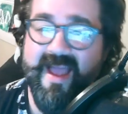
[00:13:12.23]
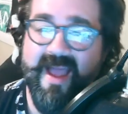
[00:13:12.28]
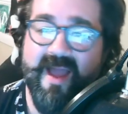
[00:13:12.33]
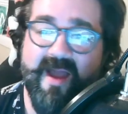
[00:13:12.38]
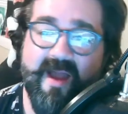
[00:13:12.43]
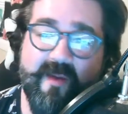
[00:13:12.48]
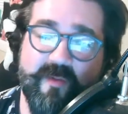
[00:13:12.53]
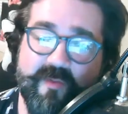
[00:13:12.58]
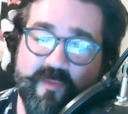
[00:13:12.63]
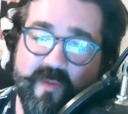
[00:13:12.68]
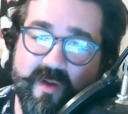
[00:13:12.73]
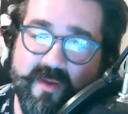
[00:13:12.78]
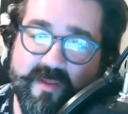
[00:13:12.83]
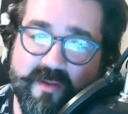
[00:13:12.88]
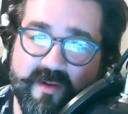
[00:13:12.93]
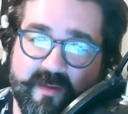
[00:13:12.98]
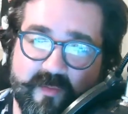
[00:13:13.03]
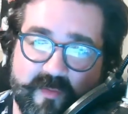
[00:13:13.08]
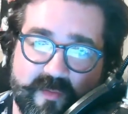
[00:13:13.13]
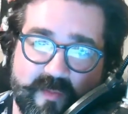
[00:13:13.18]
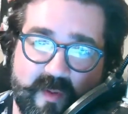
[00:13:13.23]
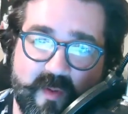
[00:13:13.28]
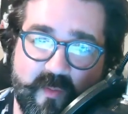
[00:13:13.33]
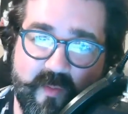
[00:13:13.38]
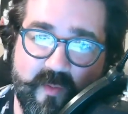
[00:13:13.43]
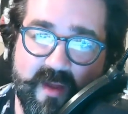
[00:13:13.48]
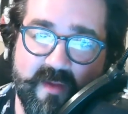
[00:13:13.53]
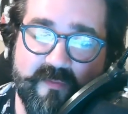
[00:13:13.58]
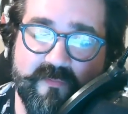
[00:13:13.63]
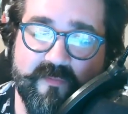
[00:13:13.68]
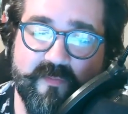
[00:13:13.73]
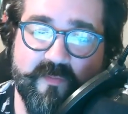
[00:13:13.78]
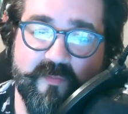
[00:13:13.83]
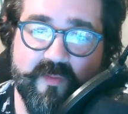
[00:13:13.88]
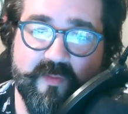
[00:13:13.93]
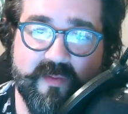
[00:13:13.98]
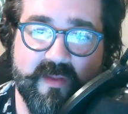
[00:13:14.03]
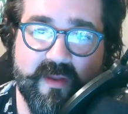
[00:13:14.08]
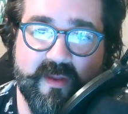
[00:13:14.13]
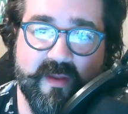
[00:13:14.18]
I was watching it with my wife, and we
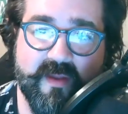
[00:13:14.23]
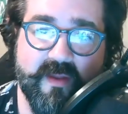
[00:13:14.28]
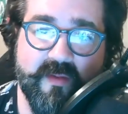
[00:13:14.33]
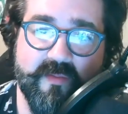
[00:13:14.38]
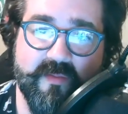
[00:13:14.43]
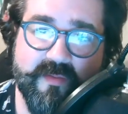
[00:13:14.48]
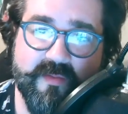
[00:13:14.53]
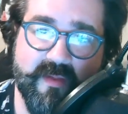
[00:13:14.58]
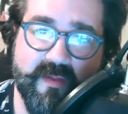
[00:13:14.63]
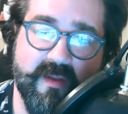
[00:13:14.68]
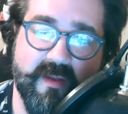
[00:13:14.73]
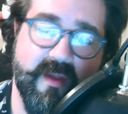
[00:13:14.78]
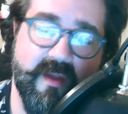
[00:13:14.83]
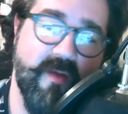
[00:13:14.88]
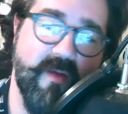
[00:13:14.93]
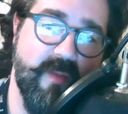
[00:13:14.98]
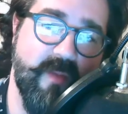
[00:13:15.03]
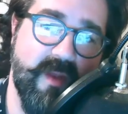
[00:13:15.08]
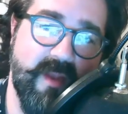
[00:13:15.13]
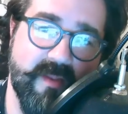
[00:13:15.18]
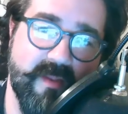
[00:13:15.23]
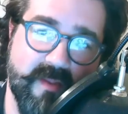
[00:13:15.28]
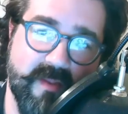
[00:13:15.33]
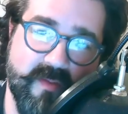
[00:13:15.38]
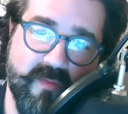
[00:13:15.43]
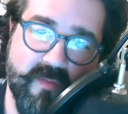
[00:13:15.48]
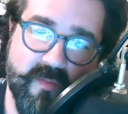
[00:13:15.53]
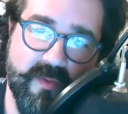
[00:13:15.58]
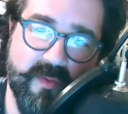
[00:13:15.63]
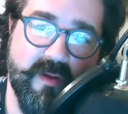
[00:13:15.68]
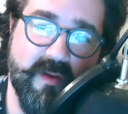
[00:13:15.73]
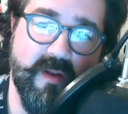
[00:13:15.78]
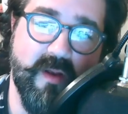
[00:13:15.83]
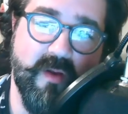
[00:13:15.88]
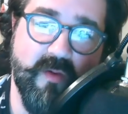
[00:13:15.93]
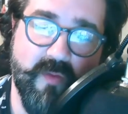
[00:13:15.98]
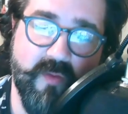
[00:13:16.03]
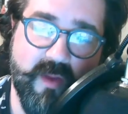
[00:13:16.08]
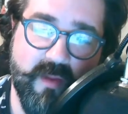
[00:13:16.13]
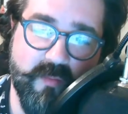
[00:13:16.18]
were like, I was like, oh man, this would have been a
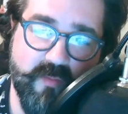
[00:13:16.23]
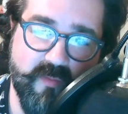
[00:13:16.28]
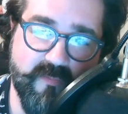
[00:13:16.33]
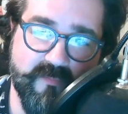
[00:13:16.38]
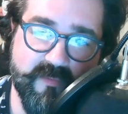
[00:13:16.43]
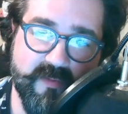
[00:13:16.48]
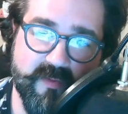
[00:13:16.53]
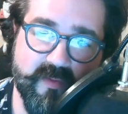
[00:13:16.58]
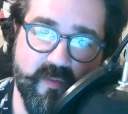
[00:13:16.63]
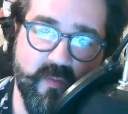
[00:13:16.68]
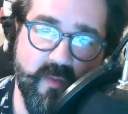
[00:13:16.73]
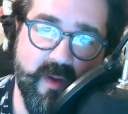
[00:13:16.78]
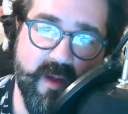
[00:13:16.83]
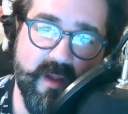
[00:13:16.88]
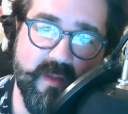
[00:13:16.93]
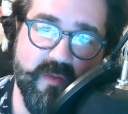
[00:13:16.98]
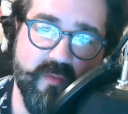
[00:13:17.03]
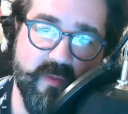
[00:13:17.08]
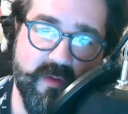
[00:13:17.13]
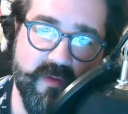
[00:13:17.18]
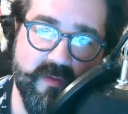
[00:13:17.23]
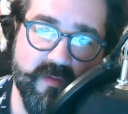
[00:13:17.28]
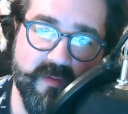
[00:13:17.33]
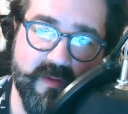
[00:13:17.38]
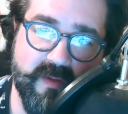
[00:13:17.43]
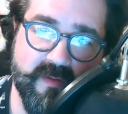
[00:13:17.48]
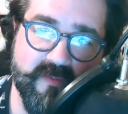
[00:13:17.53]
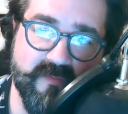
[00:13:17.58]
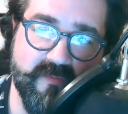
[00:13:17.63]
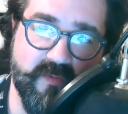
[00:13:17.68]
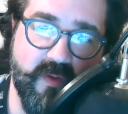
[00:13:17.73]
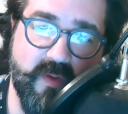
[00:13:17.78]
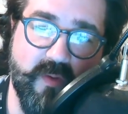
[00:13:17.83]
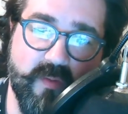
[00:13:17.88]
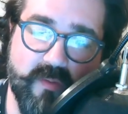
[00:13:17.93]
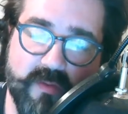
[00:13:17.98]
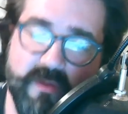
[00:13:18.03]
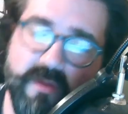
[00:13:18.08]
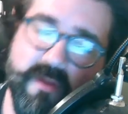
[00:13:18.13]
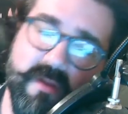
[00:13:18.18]
great movie to watch when you're like
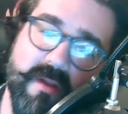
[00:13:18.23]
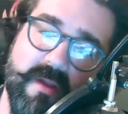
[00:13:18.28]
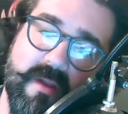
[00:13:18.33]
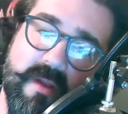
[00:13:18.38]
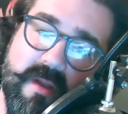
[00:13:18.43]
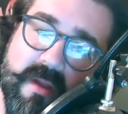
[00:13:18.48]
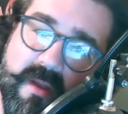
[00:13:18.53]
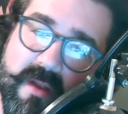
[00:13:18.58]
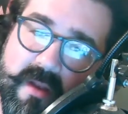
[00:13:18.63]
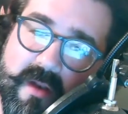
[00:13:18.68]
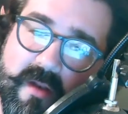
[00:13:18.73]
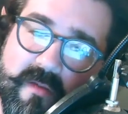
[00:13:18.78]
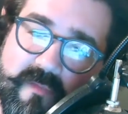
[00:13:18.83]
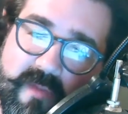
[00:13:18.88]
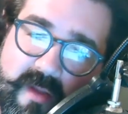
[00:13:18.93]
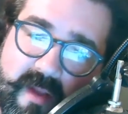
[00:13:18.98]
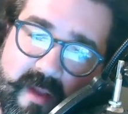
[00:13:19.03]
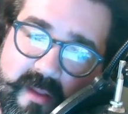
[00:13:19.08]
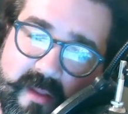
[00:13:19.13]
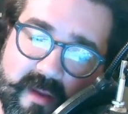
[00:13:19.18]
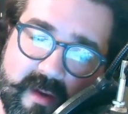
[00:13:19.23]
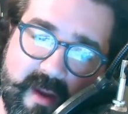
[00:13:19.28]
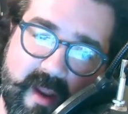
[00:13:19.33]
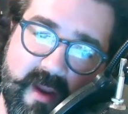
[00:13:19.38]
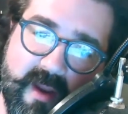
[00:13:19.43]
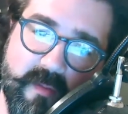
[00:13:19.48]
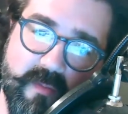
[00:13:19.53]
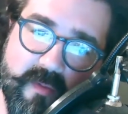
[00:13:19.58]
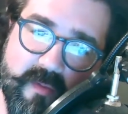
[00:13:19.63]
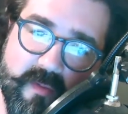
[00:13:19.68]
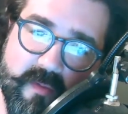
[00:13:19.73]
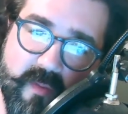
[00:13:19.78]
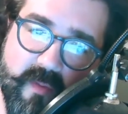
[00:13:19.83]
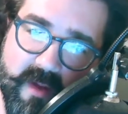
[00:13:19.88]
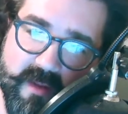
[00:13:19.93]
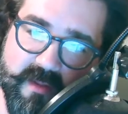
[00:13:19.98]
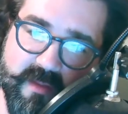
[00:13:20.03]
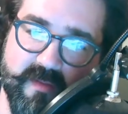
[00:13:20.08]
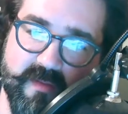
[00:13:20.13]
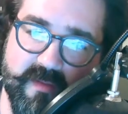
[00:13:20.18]
stoned. You know, if you got like an edible and
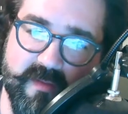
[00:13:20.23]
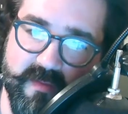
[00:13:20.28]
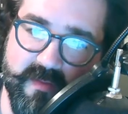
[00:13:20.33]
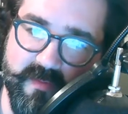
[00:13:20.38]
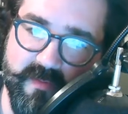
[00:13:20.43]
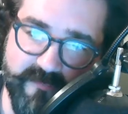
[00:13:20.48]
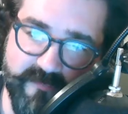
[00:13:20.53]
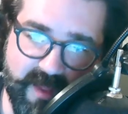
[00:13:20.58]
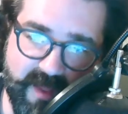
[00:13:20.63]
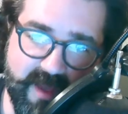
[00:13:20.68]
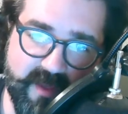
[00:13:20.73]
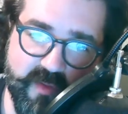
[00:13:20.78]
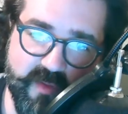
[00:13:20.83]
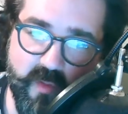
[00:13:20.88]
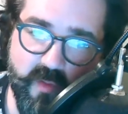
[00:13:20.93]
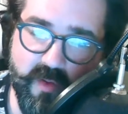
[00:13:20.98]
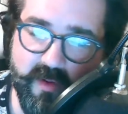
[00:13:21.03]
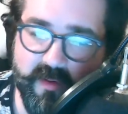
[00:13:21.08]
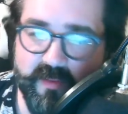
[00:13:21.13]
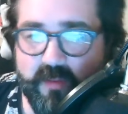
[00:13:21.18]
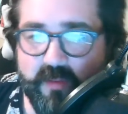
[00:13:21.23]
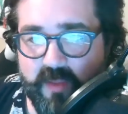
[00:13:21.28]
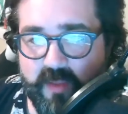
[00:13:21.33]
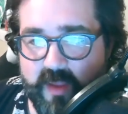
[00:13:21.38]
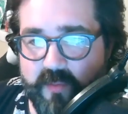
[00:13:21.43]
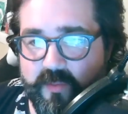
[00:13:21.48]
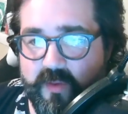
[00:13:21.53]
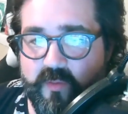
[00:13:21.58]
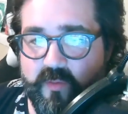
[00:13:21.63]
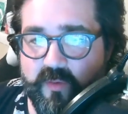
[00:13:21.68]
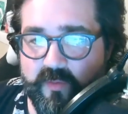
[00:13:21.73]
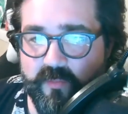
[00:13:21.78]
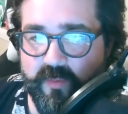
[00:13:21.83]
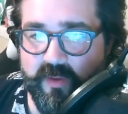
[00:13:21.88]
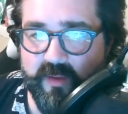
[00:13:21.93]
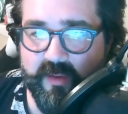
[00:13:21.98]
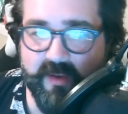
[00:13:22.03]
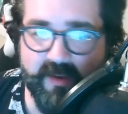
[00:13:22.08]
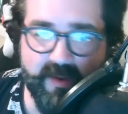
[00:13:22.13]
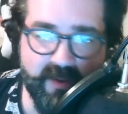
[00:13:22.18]
watched Flash Gordon, then maybe it would
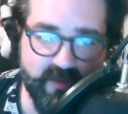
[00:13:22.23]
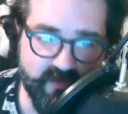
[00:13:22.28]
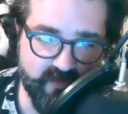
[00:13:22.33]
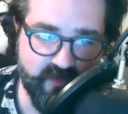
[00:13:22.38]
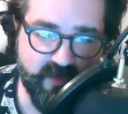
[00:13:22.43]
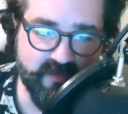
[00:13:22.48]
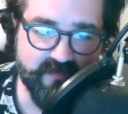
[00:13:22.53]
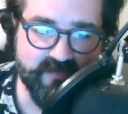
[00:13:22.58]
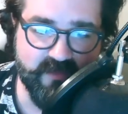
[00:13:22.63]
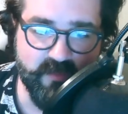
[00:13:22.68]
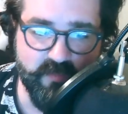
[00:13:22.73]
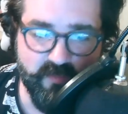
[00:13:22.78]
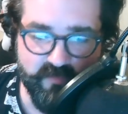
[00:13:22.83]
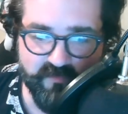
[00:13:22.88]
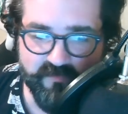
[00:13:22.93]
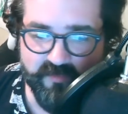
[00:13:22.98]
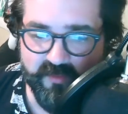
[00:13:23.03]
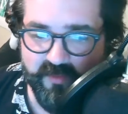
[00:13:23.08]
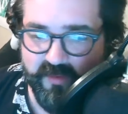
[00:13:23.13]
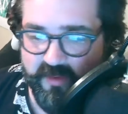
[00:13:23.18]
be an interesting movie.